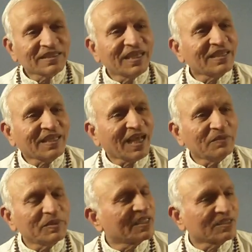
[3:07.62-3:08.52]
That time
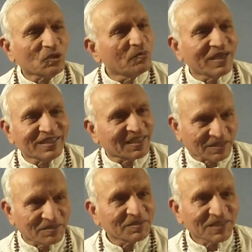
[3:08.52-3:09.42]
it doesn't matter,
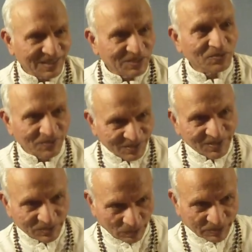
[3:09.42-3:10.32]
you know.
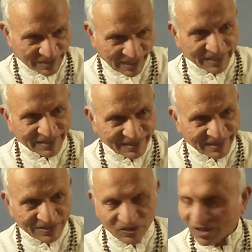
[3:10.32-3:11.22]
Some scary
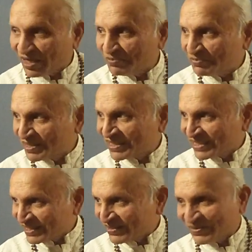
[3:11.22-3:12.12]
things come,
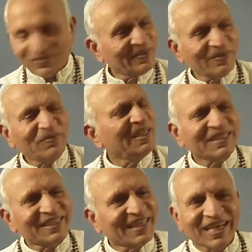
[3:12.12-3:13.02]
or
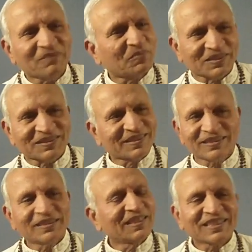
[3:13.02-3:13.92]
anything happens,
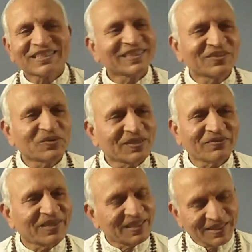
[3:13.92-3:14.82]
you are not aware.